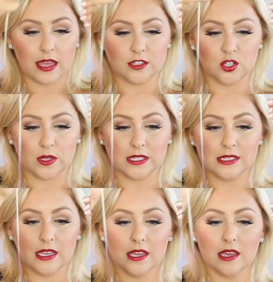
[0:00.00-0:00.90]
As you can
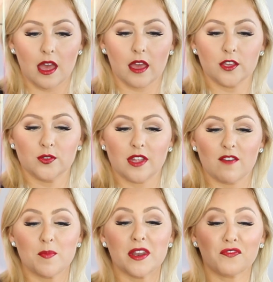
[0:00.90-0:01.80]
see, I used to
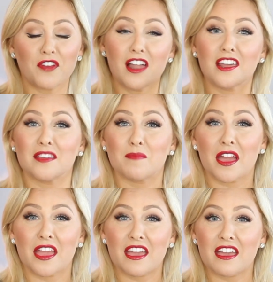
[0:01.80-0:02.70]
have a bit of color in
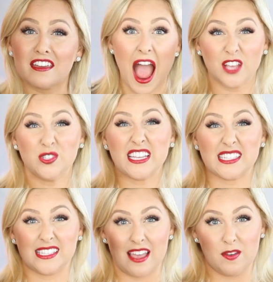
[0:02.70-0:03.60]
my hair. I used to get
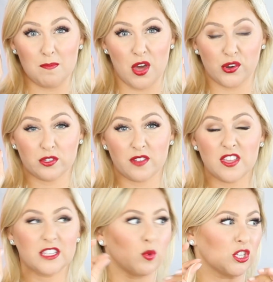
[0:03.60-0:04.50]
7 bundles of
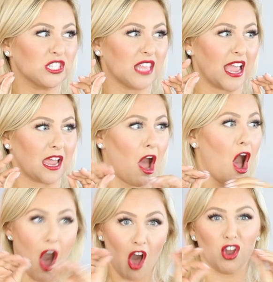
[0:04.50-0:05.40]
this, which is like
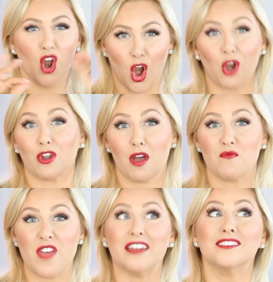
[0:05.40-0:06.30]
unheard
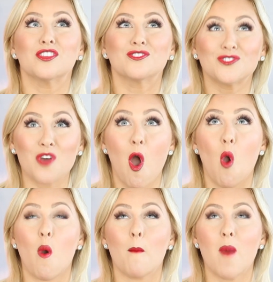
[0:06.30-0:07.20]
of. That is
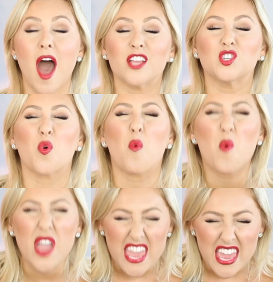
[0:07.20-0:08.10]
so much
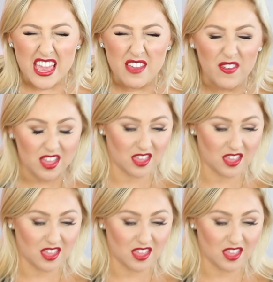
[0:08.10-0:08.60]
weave.